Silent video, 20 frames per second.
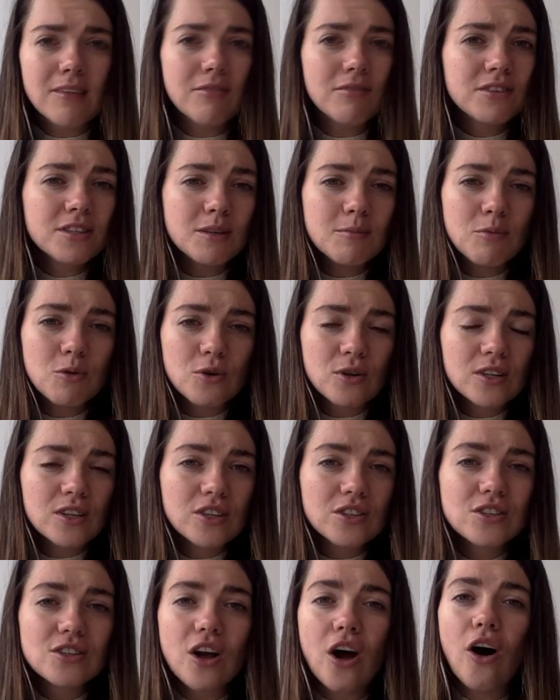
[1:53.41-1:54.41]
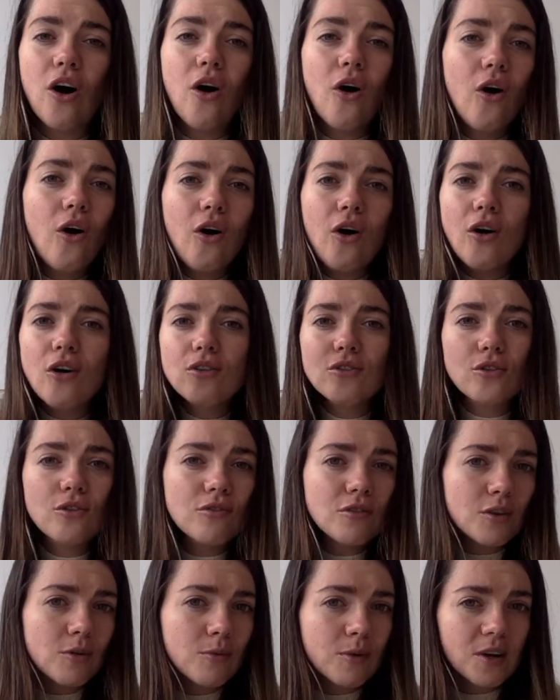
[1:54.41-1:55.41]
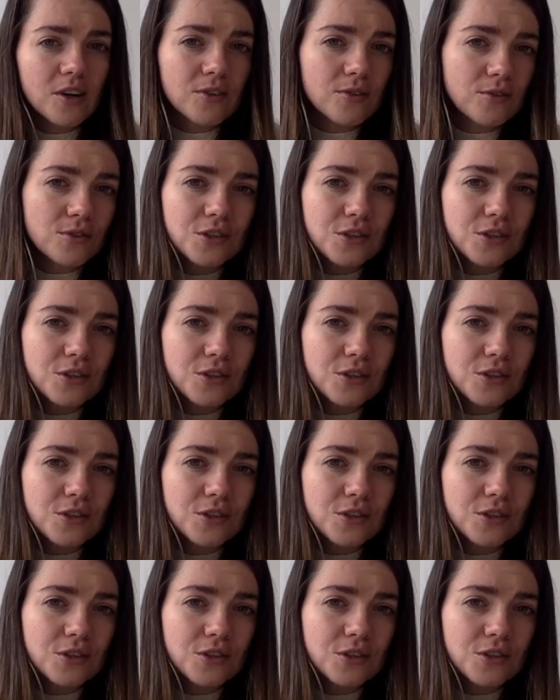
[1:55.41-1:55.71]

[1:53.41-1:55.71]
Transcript: supporters all over the world.